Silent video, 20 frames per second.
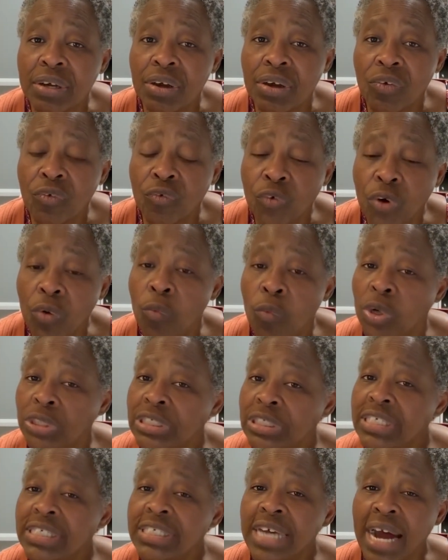for
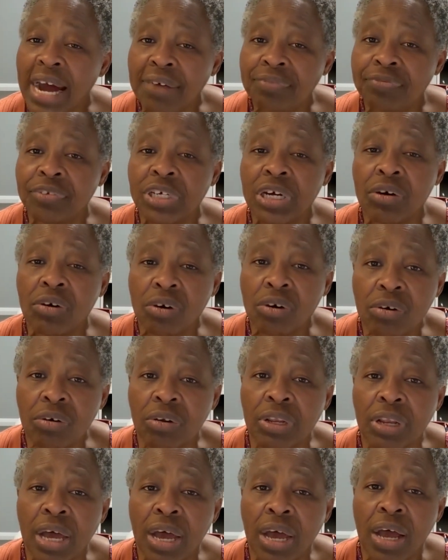what is, after
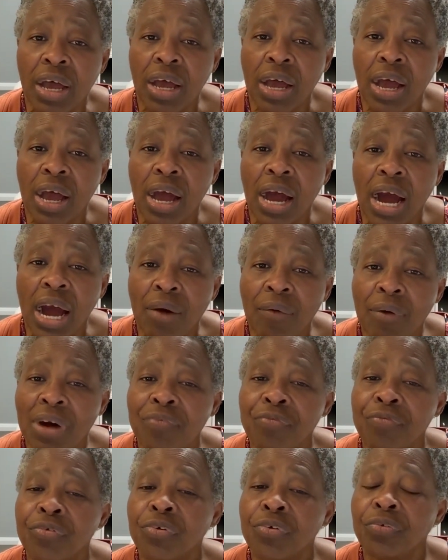all, our
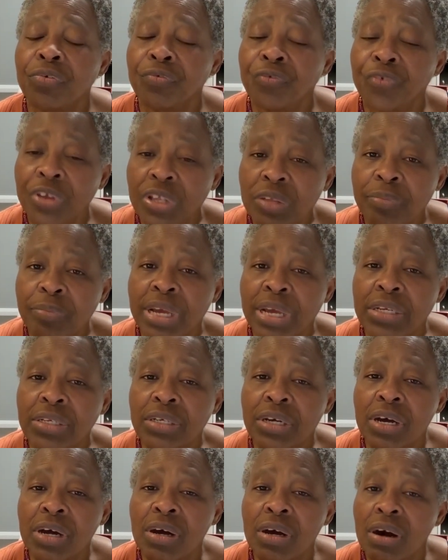fulfillment
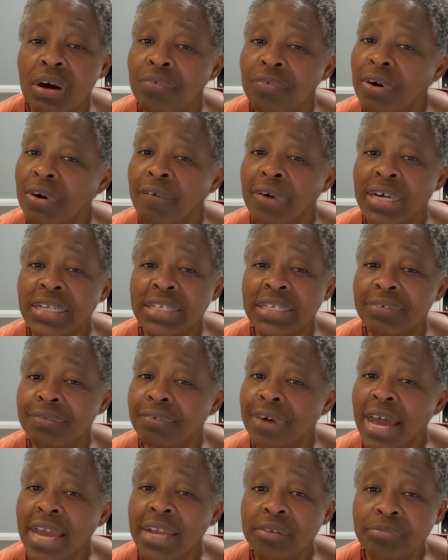of our
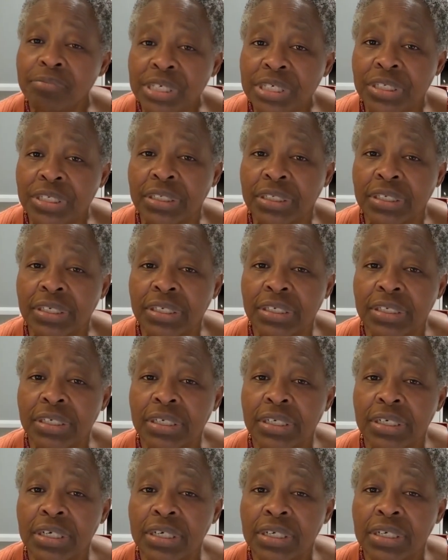divine mission,
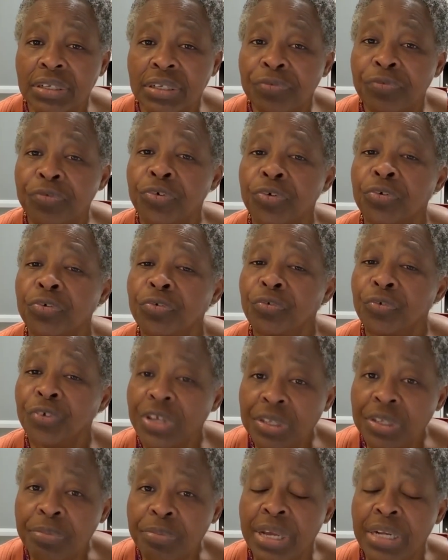the
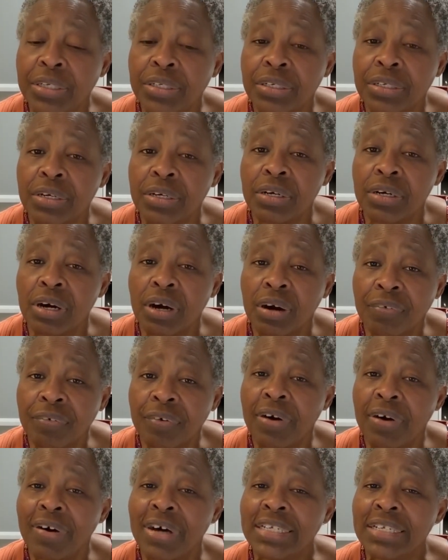fulfillment of
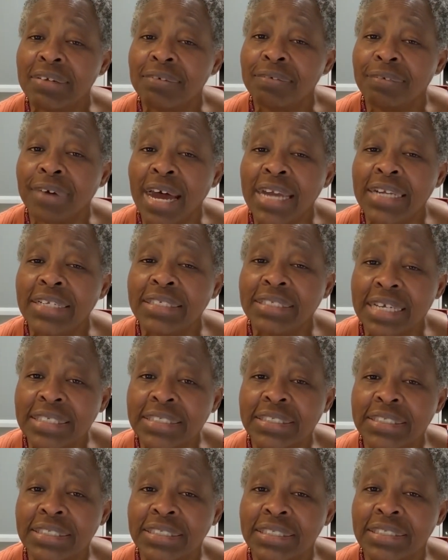our divine
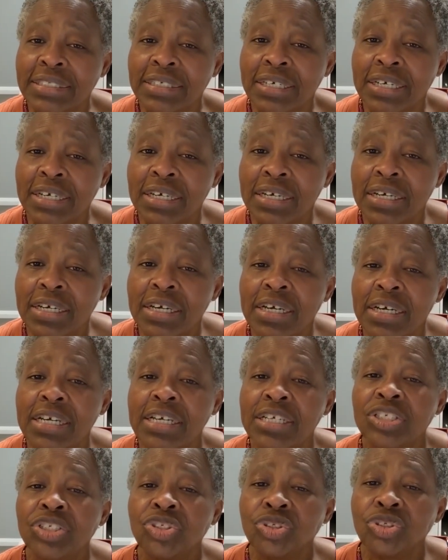destiny,
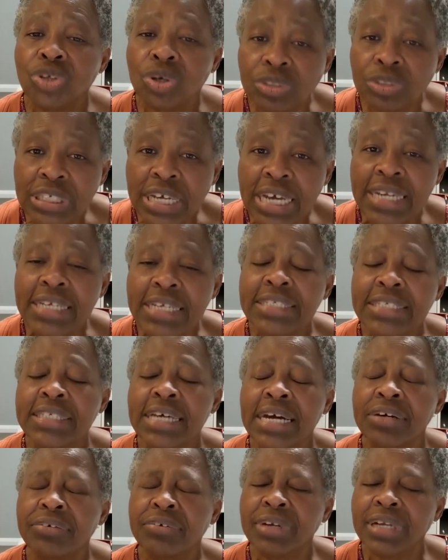is totally
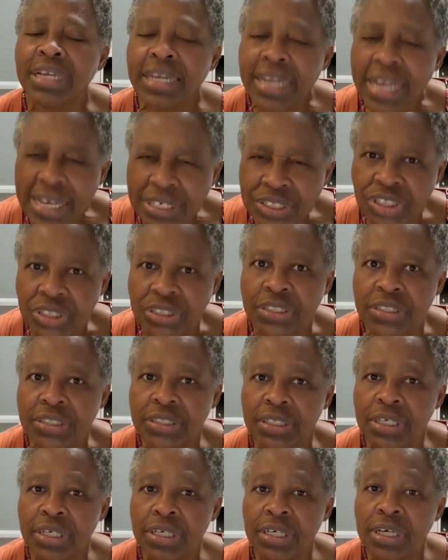sacrilegious
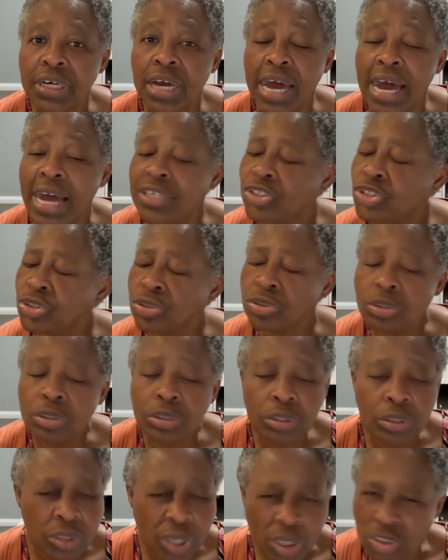and should
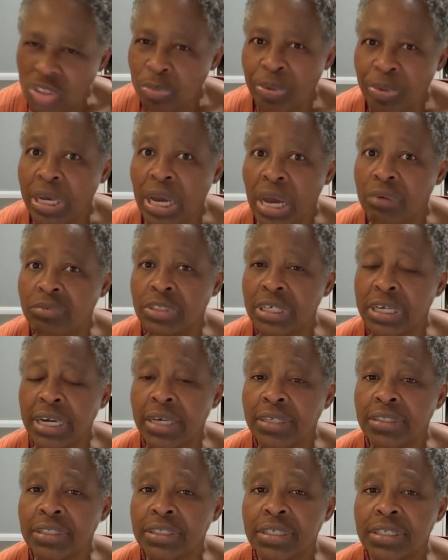not be
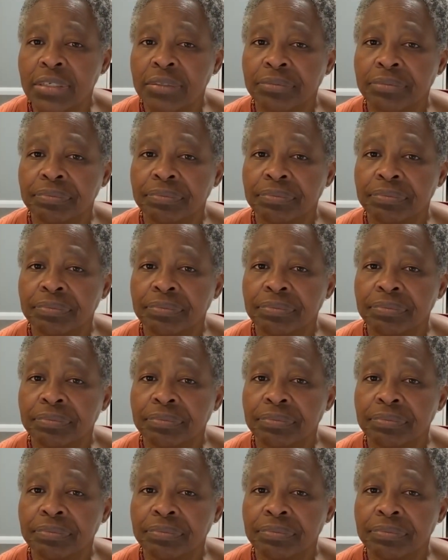countenanced.